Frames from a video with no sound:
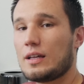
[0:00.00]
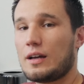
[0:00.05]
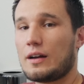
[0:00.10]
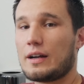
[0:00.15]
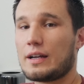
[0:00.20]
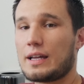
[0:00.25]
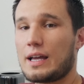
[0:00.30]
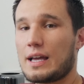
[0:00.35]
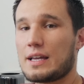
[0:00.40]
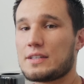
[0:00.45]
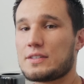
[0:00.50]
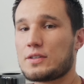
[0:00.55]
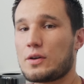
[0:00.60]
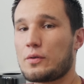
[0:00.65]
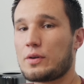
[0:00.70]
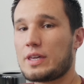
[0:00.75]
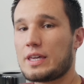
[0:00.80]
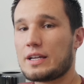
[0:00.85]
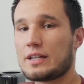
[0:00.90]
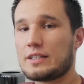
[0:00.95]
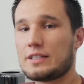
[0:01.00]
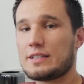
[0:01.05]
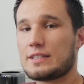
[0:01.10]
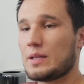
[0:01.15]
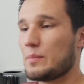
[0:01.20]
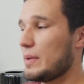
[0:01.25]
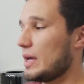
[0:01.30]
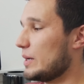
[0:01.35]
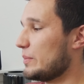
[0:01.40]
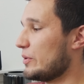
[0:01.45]
All right guys, so here is
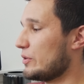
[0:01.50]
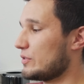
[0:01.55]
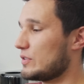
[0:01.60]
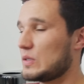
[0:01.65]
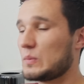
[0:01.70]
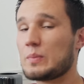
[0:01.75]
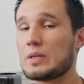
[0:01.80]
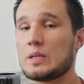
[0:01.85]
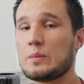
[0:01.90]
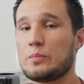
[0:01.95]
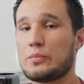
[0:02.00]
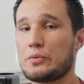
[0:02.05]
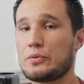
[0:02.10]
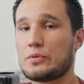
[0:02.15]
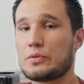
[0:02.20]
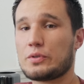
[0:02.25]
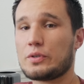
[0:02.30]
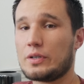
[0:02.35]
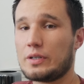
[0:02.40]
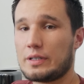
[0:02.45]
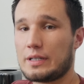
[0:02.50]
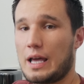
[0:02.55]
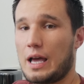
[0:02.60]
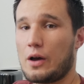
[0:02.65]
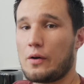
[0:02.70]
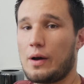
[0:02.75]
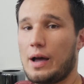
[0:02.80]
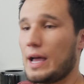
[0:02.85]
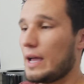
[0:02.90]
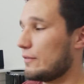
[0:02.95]
the Metabones Speedbooster.
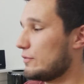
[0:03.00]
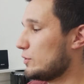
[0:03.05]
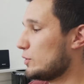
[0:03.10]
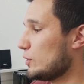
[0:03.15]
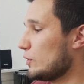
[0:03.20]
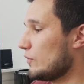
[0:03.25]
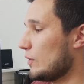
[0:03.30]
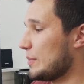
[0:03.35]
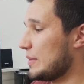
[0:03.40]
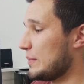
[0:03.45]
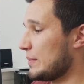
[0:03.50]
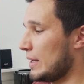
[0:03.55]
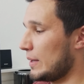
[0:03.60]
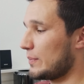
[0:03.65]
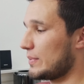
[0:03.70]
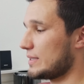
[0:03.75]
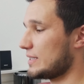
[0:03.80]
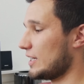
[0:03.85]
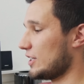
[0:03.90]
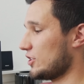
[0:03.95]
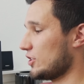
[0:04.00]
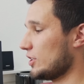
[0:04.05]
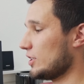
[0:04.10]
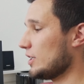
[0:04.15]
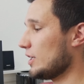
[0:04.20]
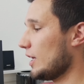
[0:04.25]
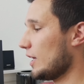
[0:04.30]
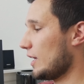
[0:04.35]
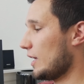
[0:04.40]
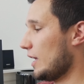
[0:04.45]
Now I have two of them in my
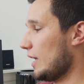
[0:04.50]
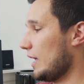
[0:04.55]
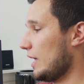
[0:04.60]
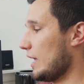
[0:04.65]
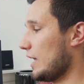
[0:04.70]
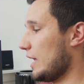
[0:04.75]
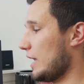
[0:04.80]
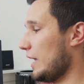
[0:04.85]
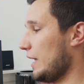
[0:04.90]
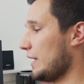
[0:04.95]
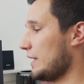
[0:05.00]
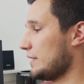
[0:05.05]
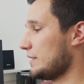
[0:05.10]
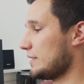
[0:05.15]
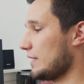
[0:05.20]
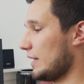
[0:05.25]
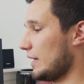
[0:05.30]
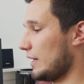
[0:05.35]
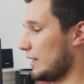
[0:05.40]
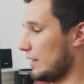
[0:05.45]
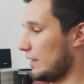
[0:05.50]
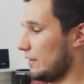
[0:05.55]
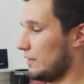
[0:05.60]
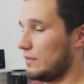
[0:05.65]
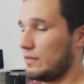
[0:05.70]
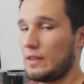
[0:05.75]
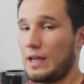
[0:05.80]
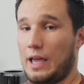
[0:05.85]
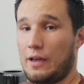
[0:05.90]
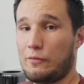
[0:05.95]
possession, and uh,
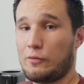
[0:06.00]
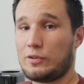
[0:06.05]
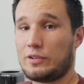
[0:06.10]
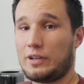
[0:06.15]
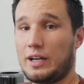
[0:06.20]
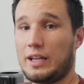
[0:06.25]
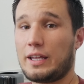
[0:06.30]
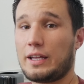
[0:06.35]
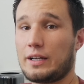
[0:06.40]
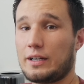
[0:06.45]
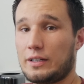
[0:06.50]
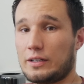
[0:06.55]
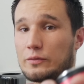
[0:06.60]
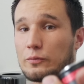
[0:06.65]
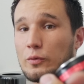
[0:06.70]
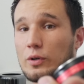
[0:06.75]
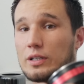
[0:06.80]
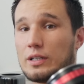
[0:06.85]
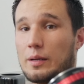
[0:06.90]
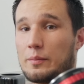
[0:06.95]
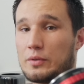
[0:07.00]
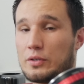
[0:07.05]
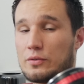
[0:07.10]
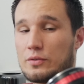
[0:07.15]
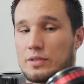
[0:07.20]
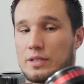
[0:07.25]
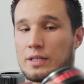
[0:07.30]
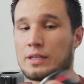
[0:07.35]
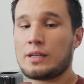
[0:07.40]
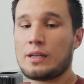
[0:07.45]
I have one right here and one I'm
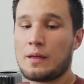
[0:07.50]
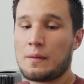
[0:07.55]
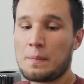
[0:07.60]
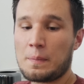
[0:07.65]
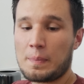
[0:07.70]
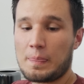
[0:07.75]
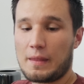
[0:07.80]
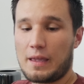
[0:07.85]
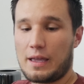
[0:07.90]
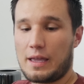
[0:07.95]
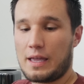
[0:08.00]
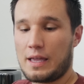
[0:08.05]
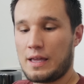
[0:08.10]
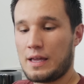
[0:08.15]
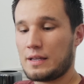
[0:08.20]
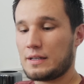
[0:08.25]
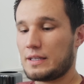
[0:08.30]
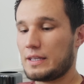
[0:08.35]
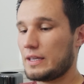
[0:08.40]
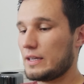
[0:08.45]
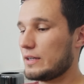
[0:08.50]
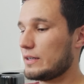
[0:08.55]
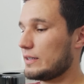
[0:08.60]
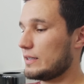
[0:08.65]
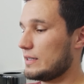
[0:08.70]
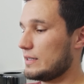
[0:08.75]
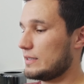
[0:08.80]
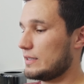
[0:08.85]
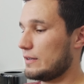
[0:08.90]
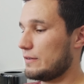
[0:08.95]
using. And here
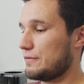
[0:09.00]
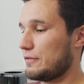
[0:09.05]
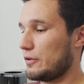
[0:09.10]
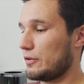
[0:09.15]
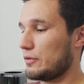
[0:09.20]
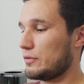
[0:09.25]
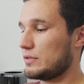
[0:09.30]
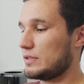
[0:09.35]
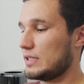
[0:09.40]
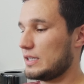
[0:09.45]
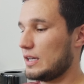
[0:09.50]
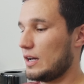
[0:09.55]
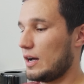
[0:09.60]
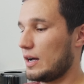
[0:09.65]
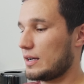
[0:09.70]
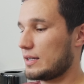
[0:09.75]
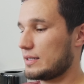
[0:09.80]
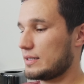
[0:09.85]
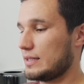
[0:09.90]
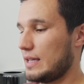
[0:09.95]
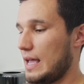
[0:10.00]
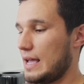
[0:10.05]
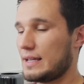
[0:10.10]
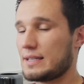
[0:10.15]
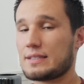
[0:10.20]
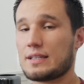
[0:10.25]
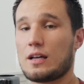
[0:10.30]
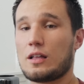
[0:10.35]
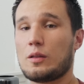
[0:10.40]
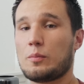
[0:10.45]
is the Fotodiox
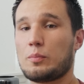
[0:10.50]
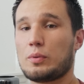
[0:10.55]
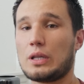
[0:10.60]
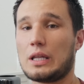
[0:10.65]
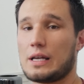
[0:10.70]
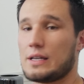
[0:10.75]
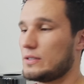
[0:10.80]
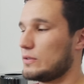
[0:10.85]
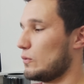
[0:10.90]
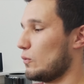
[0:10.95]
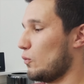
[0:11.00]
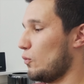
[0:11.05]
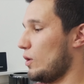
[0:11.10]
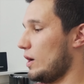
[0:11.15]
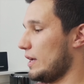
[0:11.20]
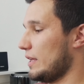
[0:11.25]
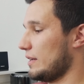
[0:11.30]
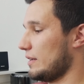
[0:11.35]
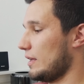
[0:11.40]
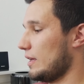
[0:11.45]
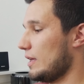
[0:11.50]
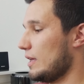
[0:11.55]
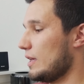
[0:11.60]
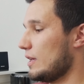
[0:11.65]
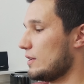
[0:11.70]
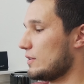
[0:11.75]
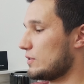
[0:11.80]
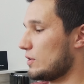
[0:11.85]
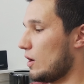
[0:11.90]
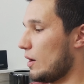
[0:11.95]
X L plus one.
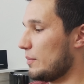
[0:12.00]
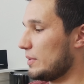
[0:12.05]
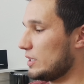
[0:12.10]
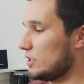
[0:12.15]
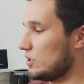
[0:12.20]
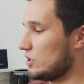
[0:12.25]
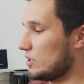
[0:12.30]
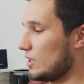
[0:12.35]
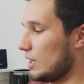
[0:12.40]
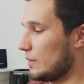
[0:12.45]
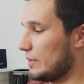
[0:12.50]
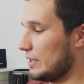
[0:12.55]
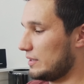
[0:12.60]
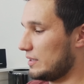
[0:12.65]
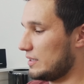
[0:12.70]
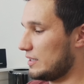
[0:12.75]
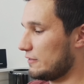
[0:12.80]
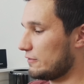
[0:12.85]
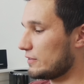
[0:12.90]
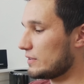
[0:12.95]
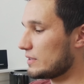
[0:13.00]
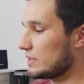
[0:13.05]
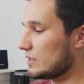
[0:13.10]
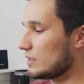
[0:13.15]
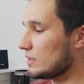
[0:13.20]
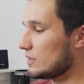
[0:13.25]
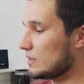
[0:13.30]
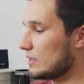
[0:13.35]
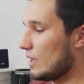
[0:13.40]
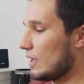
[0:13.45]
So I'm gonna just talk about the
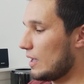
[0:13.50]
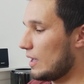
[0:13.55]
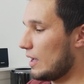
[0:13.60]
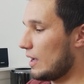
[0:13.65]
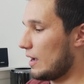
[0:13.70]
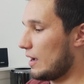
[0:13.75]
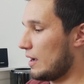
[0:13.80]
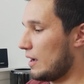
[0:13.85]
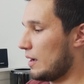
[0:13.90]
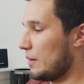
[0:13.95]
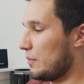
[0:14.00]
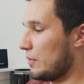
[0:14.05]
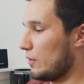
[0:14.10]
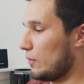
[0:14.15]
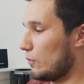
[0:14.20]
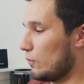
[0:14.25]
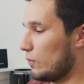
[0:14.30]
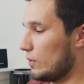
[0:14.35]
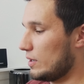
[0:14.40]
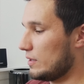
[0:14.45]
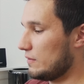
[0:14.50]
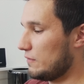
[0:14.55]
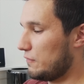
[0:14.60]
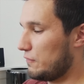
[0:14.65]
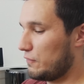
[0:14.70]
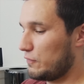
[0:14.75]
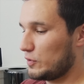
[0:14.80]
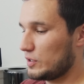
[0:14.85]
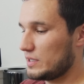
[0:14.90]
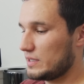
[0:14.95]
differences. Um, one
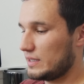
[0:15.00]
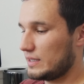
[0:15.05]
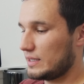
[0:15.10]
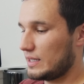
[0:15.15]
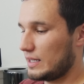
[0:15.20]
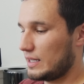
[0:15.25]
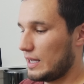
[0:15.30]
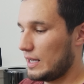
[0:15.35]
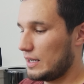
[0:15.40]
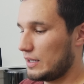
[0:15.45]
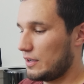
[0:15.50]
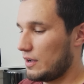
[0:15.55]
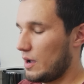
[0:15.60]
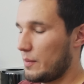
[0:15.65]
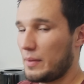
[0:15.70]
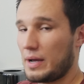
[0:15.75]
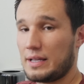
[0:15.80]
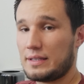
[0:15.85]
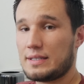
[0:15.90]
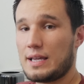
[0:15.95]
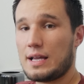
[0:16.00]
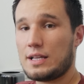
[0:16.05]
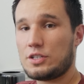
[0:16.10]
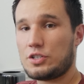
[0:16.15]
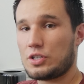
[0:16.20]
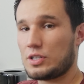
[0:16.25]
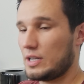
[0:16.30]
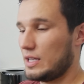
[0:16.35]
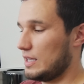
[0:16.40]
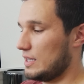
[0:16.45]
first thing that kind of got my
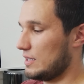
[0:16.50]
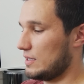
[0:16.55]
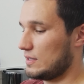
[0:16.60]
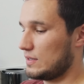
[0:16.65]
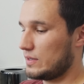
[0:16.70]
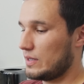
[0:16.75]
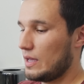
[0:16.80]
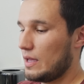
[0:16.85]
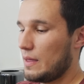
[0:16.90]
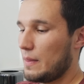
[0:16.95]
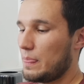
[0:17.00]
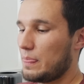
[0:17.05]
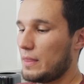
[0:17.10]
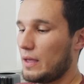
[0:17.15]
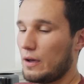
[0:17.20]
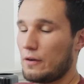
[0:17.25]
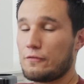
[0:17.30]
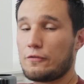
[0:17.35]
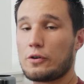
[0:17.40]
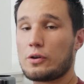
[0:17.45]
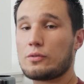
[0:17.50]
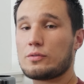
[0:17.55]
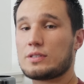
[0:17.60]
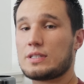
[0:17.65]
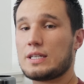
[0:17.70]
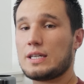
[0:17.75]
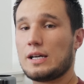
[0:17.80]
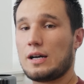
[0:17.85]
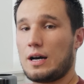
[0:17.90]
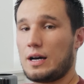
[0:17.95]
attention is the
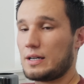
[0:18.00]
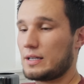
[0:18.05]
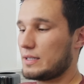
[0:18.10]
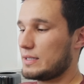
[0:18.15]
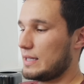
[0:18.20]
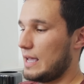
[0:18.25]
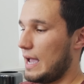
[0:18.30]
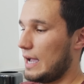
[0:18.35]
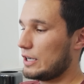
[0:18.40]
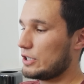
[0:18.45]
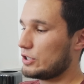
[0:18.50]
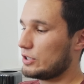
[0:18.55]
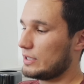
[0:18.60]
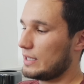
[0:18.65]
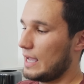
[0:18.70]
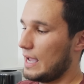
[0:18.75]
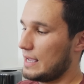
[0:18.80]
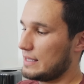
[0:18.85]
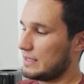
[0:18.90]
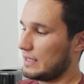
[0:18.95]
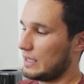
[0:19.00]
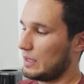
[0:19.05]
Fotodiox actually has